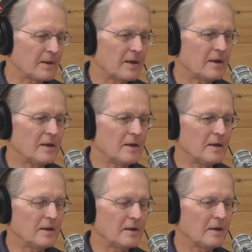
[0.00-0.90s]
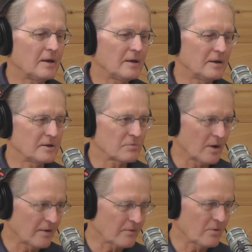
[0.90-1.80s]
he he and his
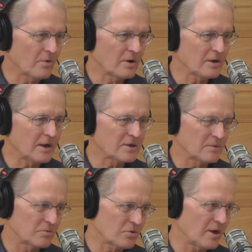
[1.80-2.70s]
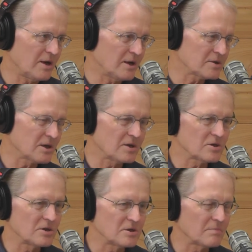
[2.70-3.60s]
wife coordinate some training
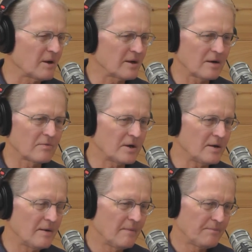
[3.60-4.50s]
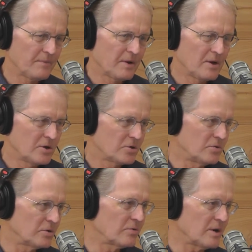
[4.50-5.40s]
sessions about every
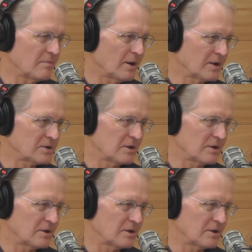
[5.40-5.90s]
two or three months.